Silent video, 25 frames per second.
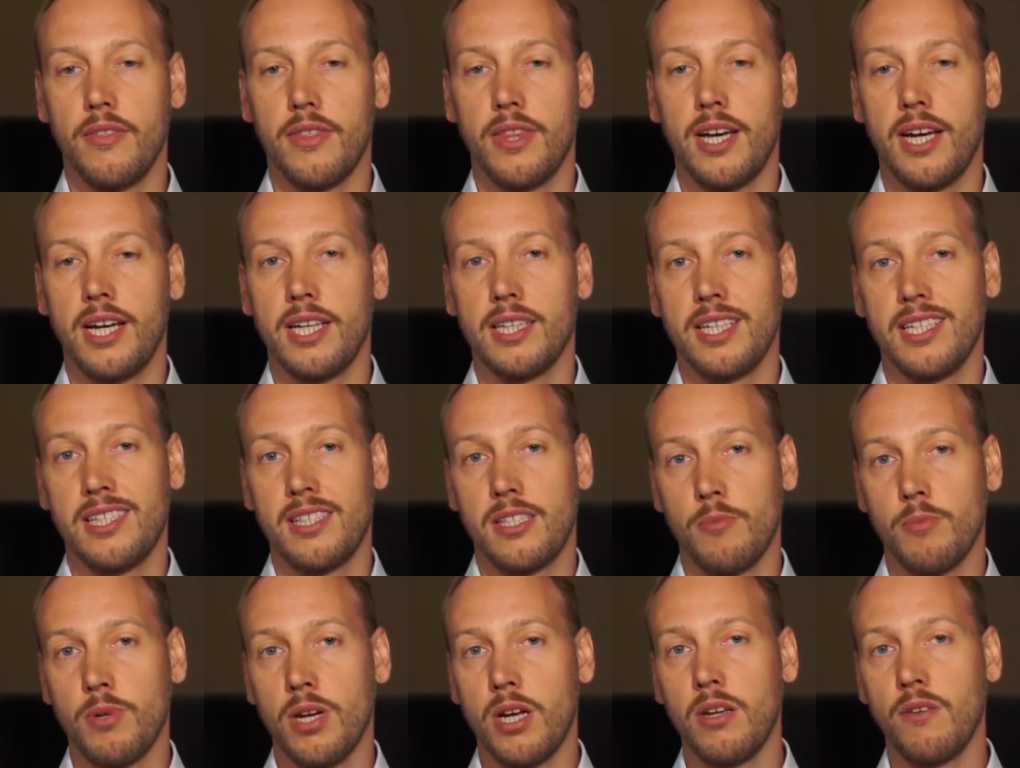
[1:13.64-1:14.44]
that
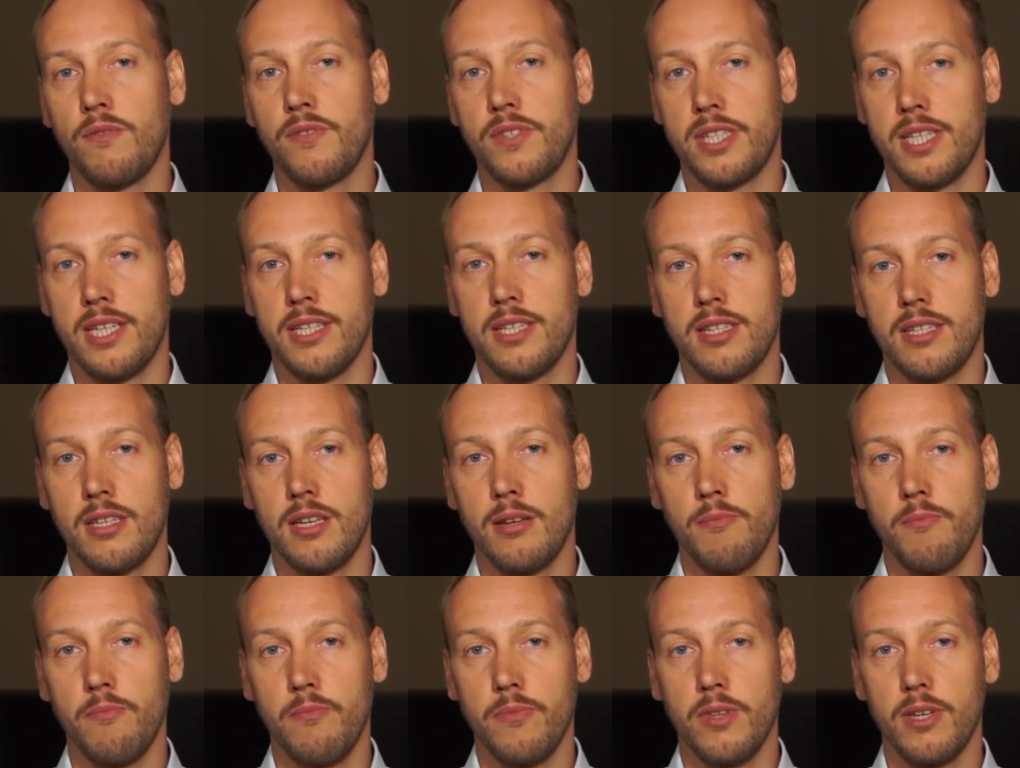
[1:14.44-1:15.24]
it's some kind of
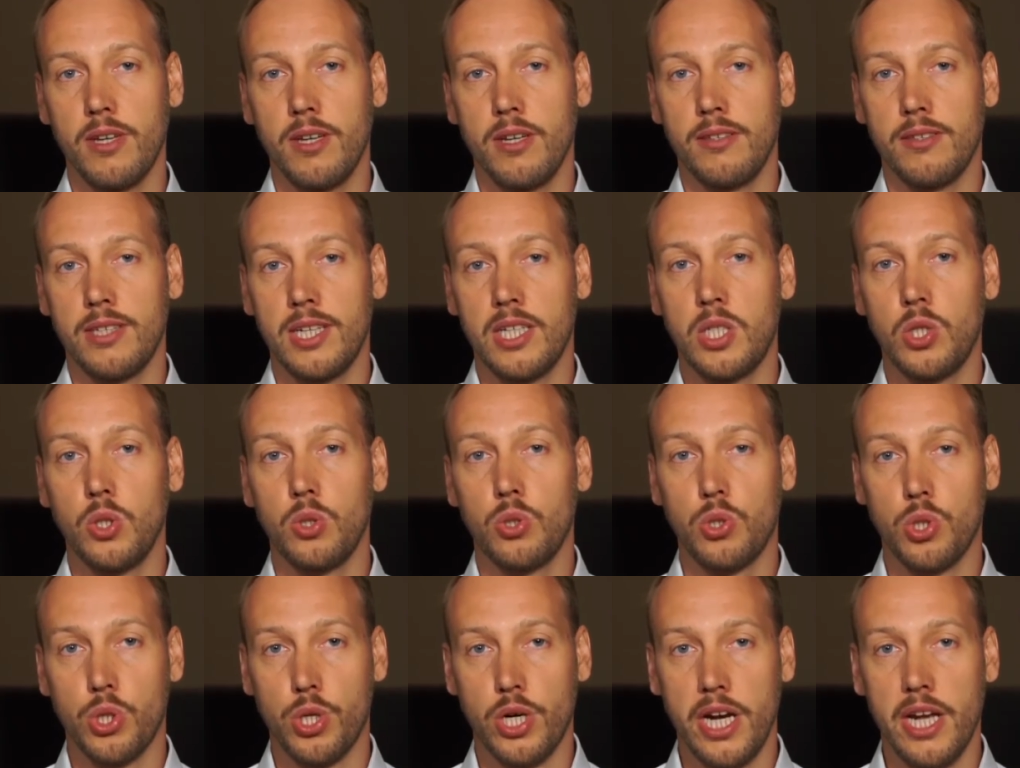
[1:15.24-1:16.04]
system
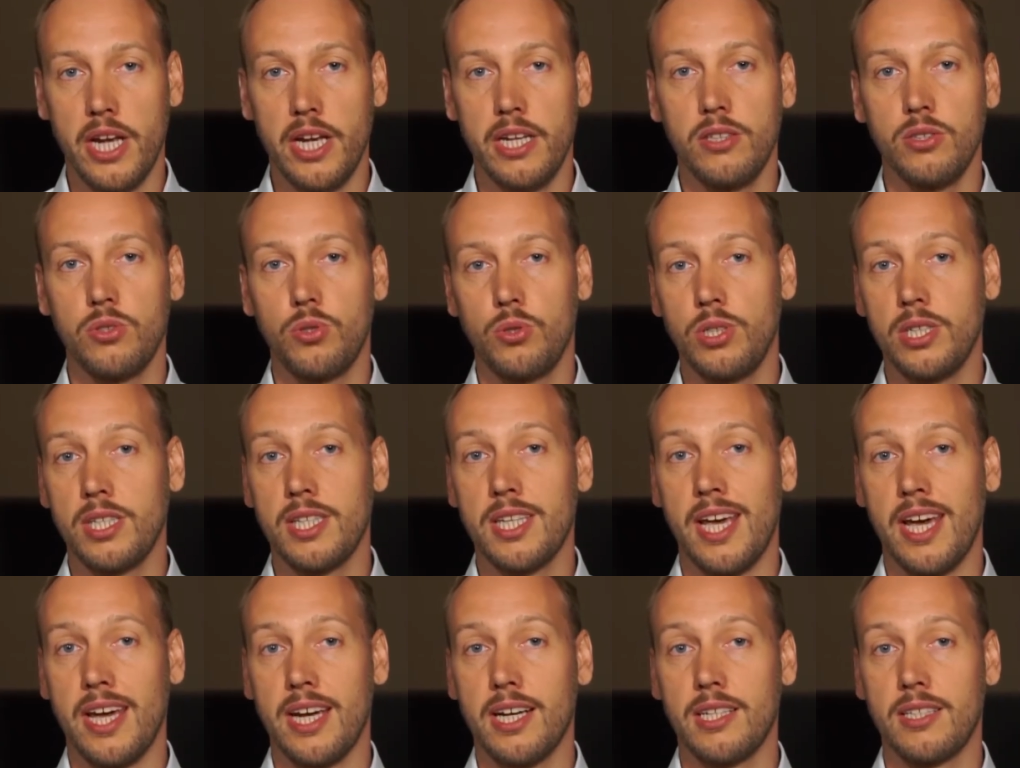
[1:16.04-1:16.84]
that you train to
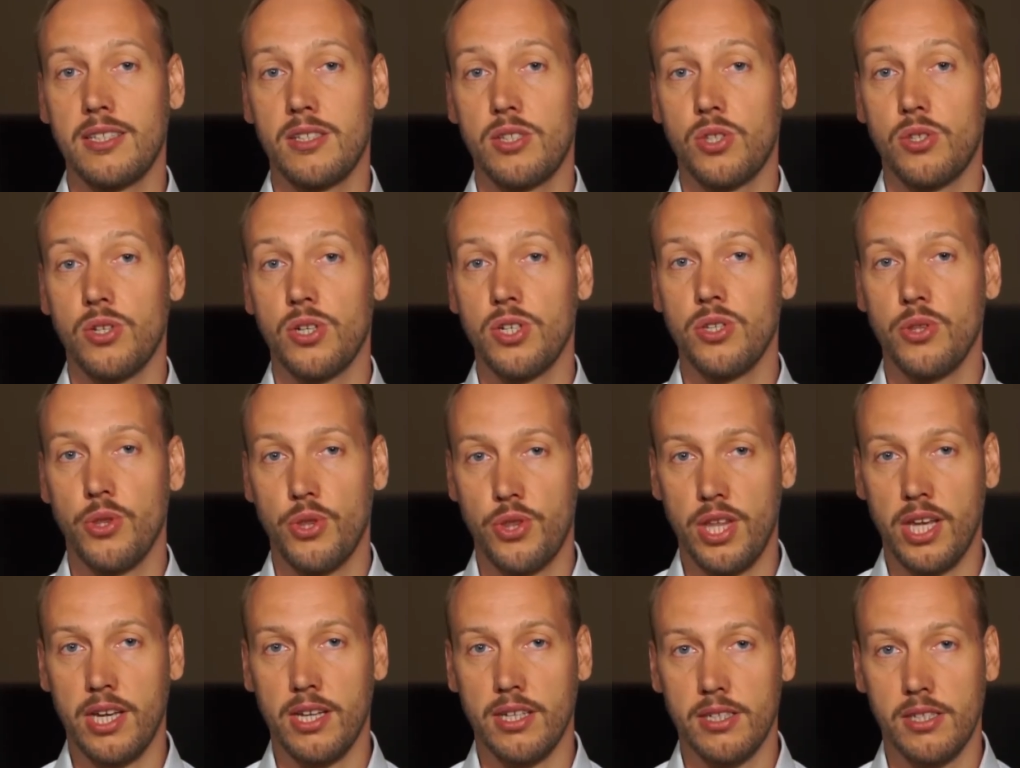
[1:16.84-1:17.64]
detect
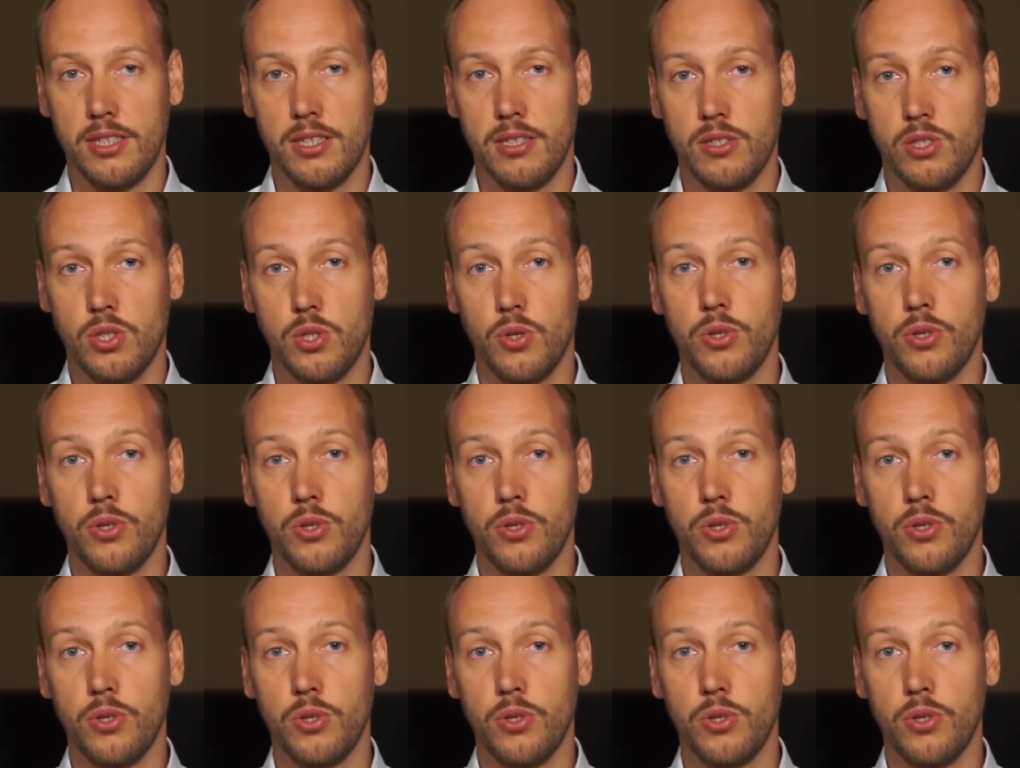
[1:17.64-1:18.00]
certain things.